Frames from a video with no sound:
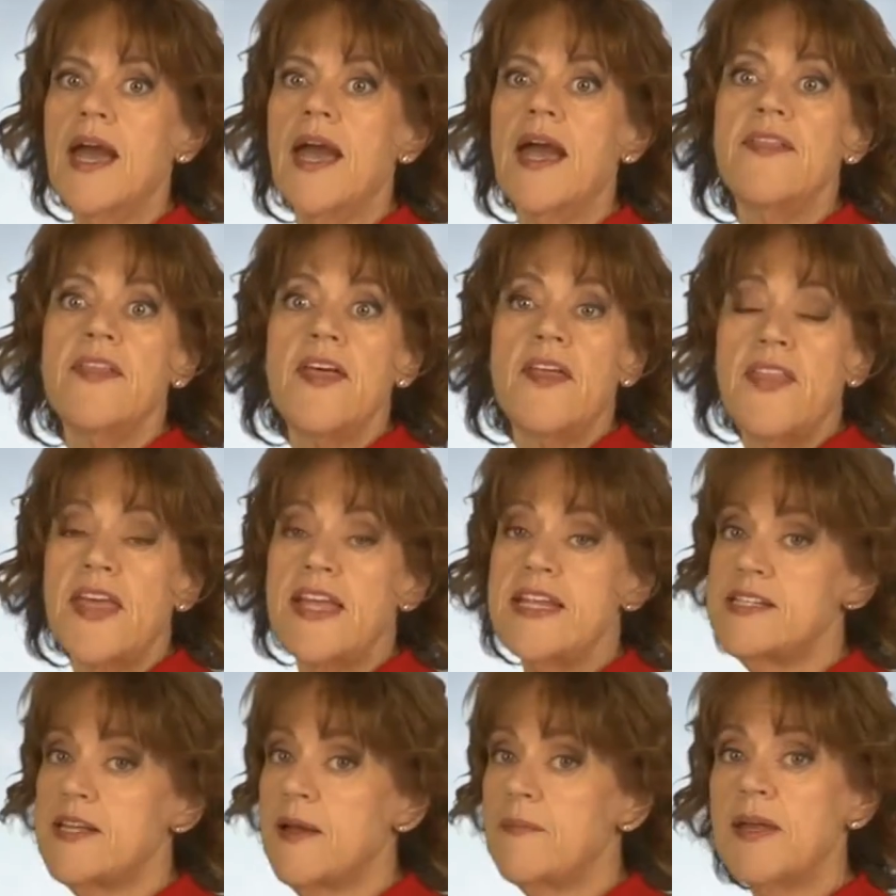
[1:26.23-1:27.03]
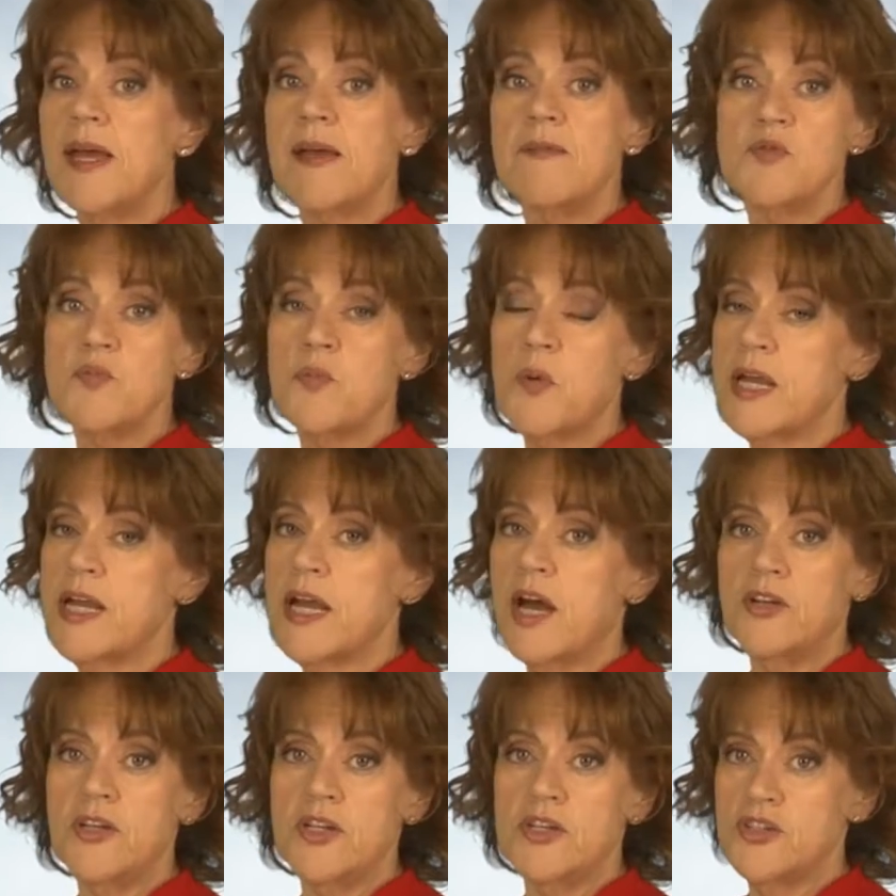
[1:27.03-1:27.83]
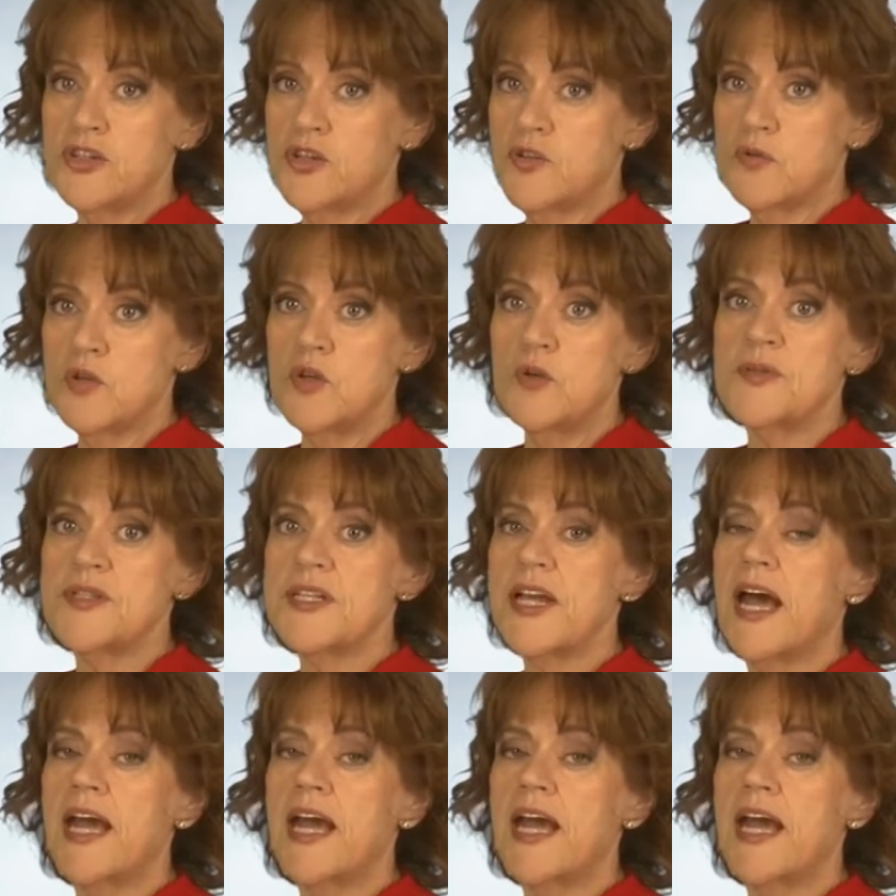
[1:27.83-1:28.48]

And then they sometimes break out into groups.